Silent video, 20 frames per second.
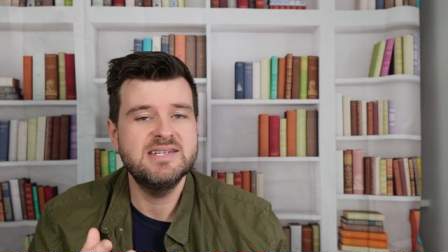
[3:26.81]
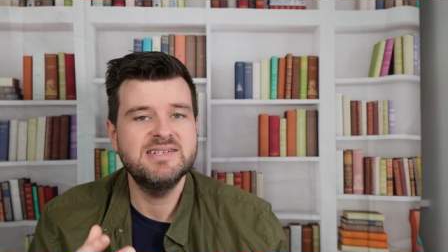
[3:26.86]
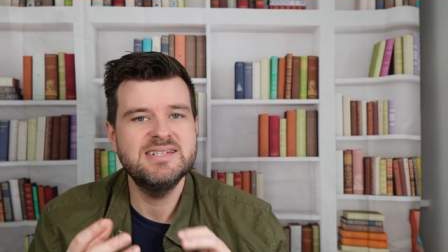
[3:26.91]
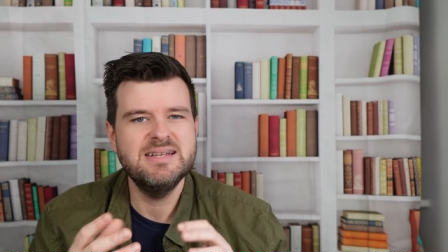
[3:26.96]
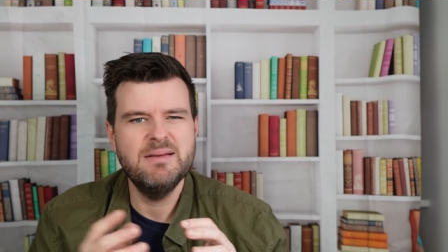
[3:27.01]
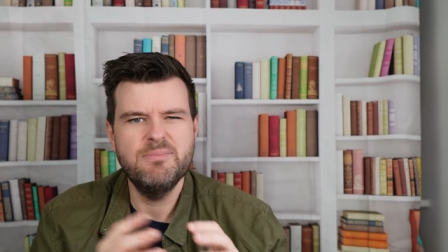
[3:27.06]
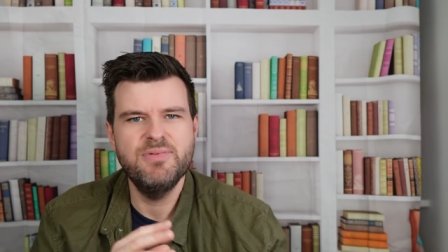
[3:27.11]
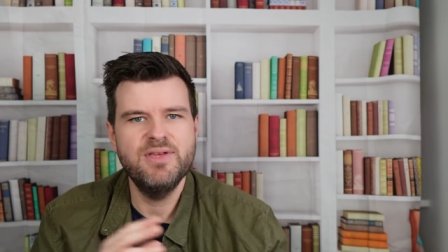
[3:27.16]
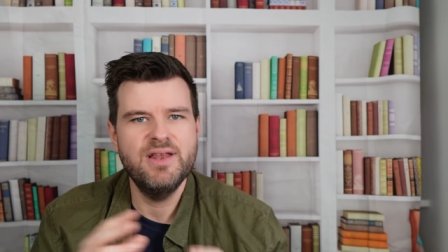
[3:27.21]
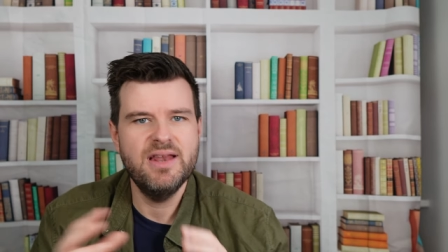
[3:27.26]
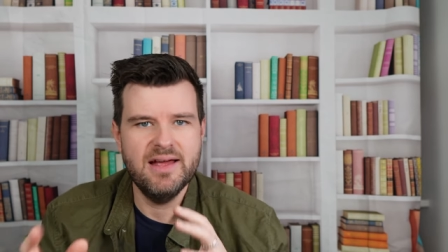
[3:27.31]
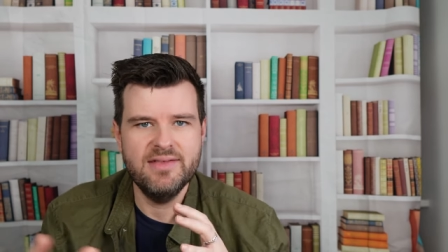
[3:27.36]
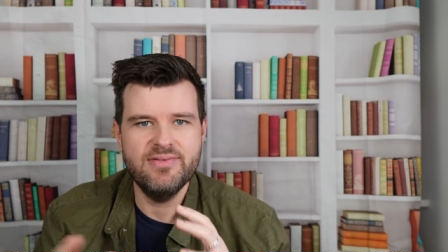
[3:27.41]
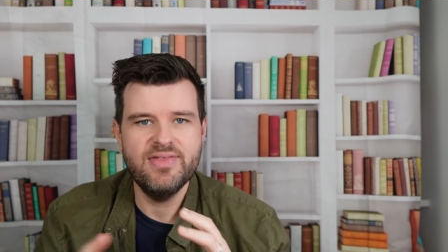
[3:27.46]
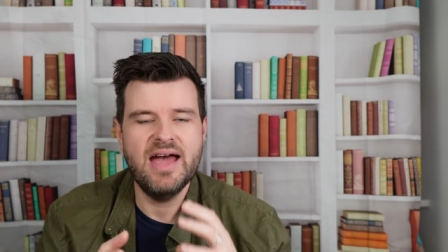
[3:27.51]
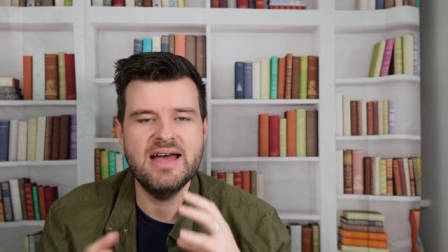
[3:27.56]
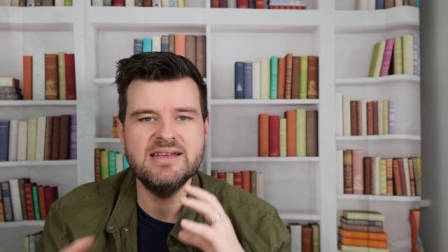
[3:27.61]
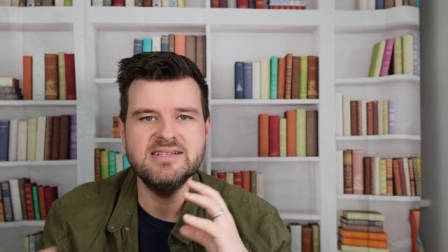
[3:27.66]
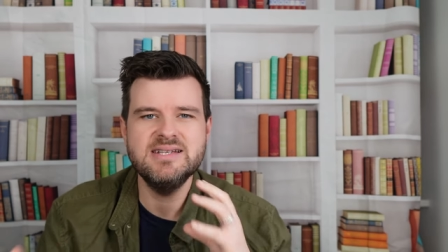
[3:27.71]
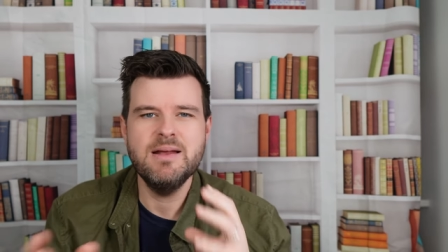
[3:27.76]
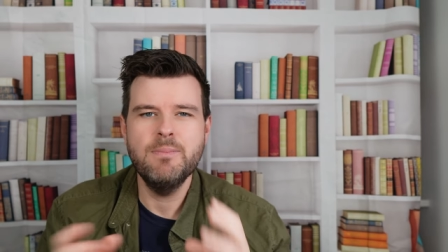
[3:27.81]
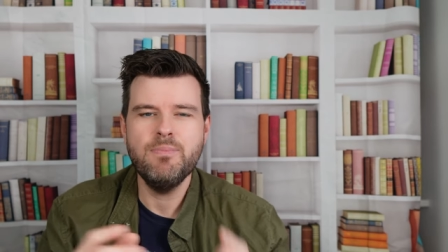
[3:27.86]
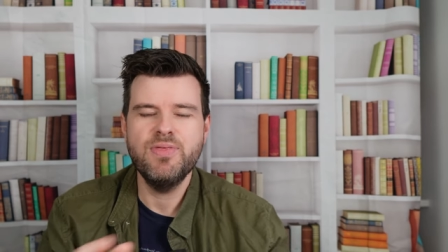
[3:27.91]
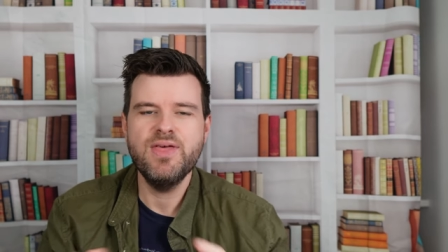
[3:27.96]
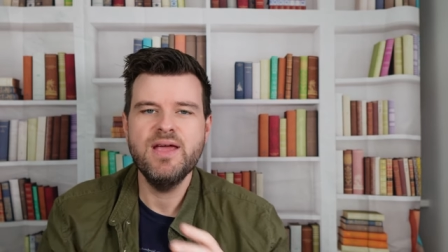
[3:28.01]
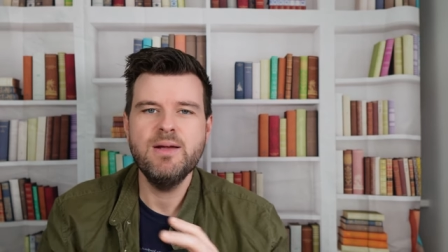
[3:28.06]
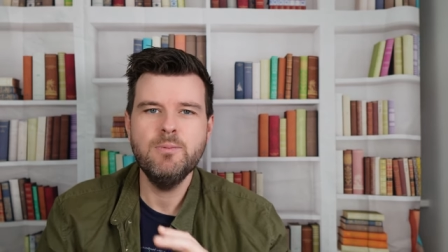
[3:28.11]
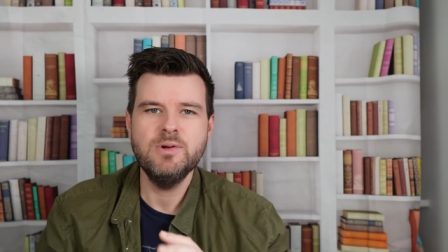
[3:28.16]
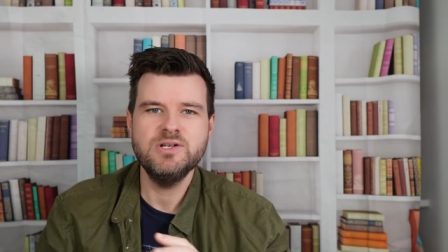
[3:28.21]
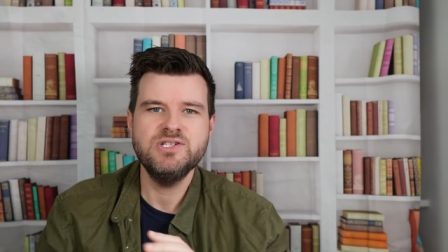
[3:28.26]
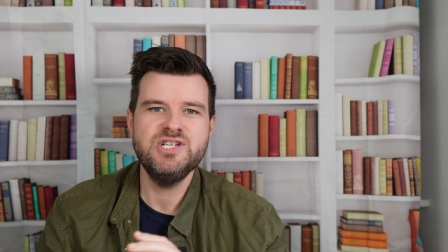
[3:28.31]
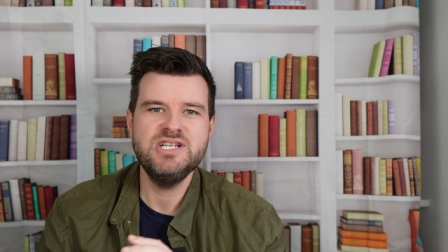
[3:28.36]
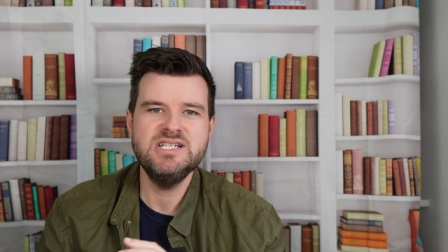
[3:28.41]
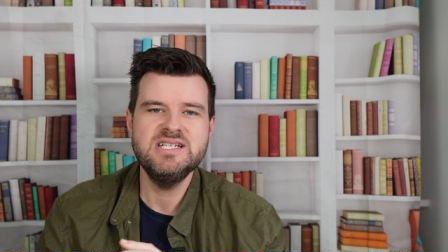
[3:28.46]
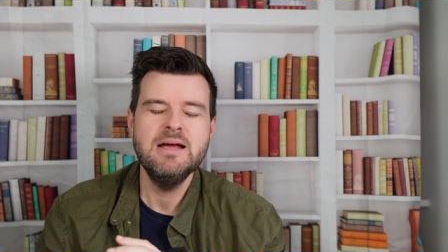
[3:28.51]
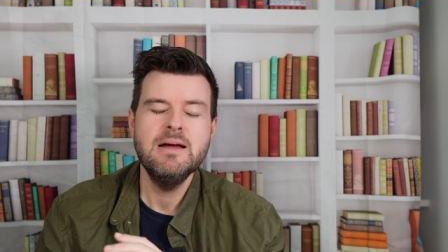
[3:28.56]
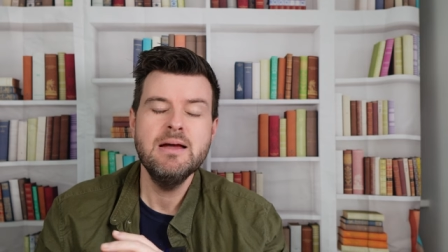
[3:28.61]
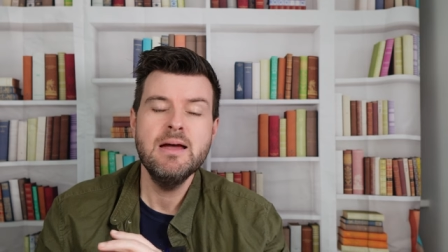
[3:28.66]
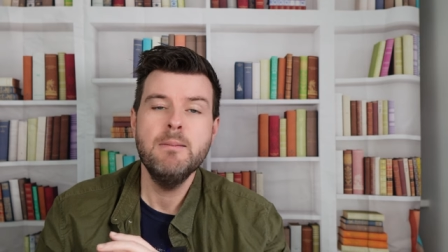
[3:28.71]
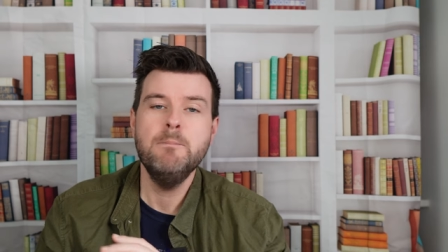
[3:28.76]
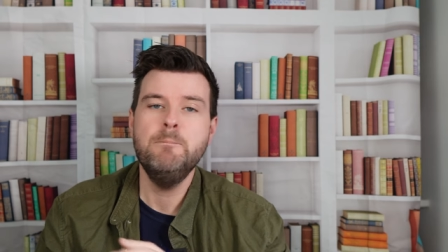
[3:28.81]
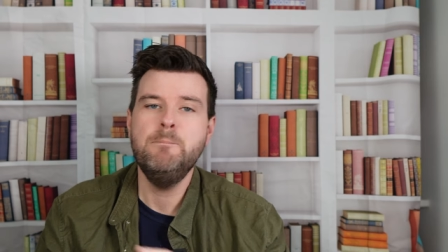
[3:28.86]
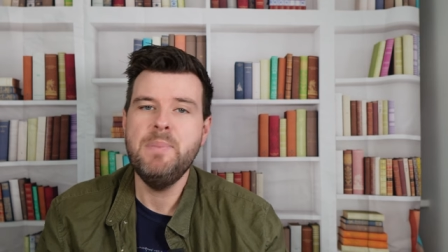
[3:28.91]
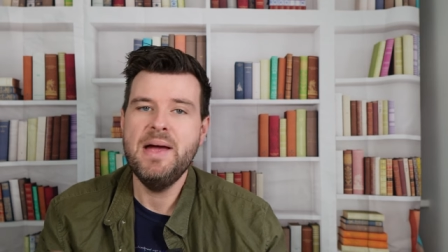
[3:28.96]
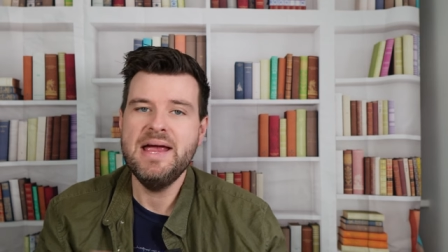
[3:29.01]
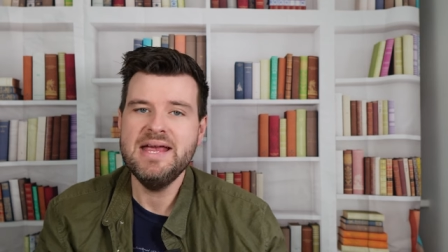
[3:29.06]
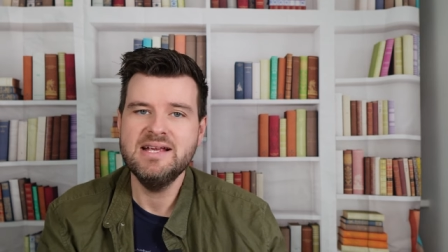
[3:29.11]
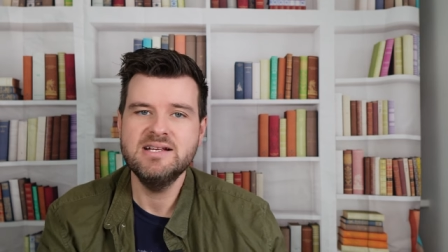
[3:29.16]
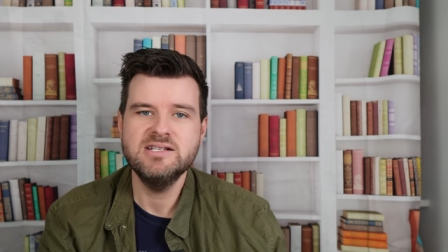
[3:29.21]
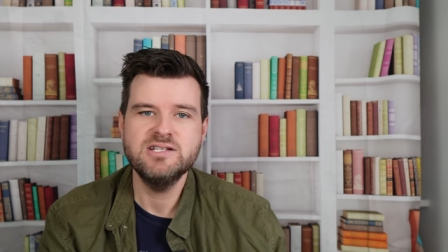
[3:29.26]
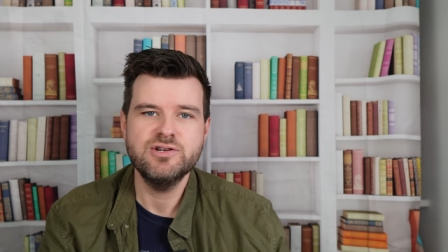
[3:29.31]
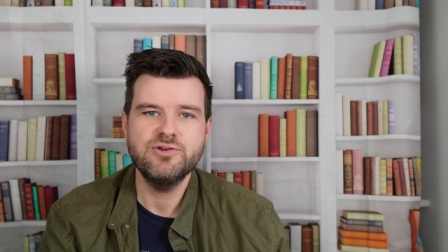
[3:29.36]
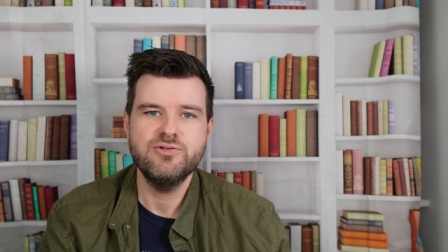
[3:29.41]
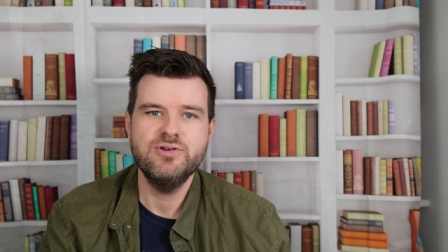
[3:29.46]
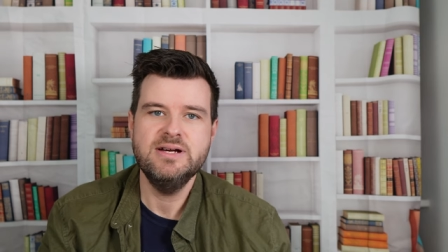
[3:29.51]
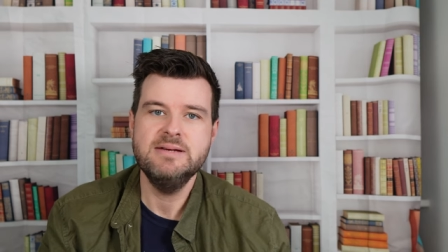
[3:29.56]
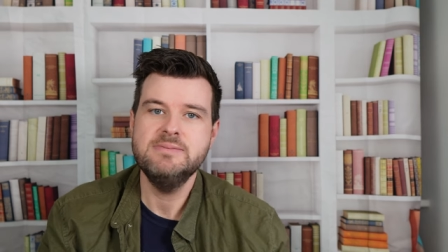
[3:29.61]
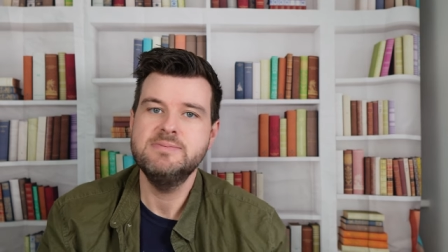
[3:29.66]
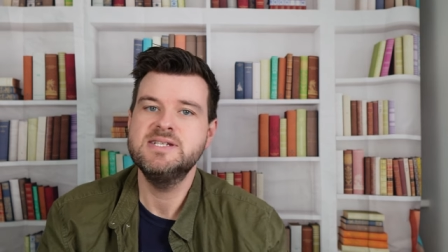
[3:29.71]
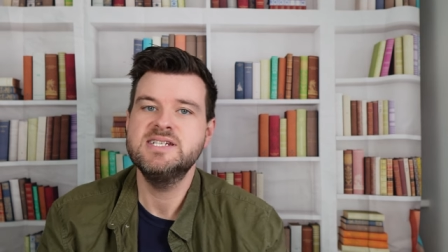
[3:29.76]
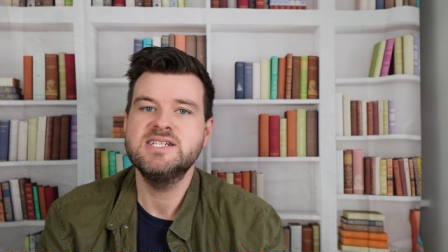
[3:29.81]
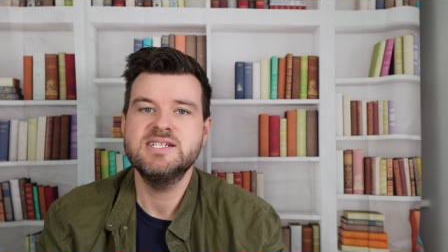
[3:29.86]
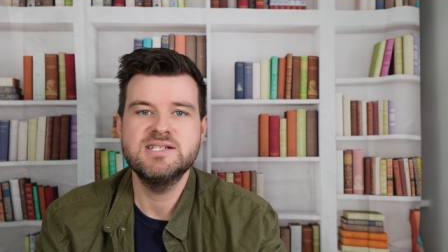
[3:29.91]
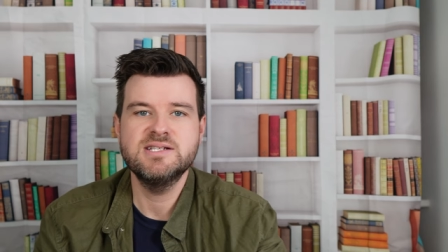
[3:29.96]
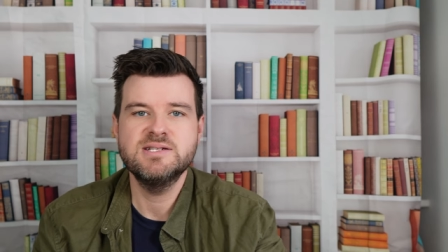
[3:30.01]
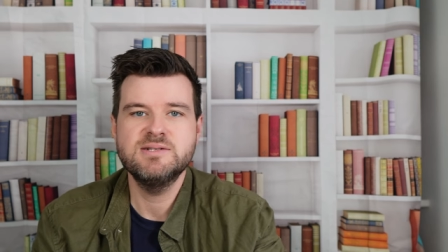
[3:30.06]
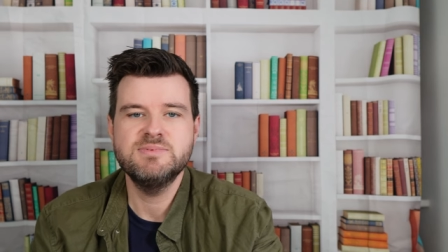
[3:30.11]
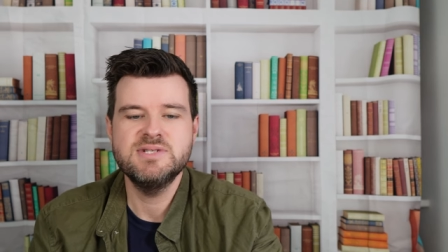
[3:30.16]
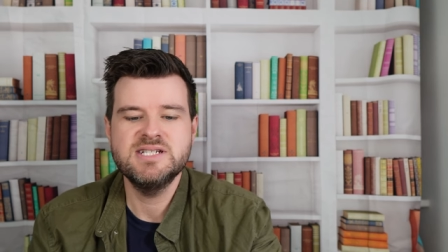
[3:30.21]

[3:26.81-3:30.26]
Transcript: something like that, something which is baked crisps,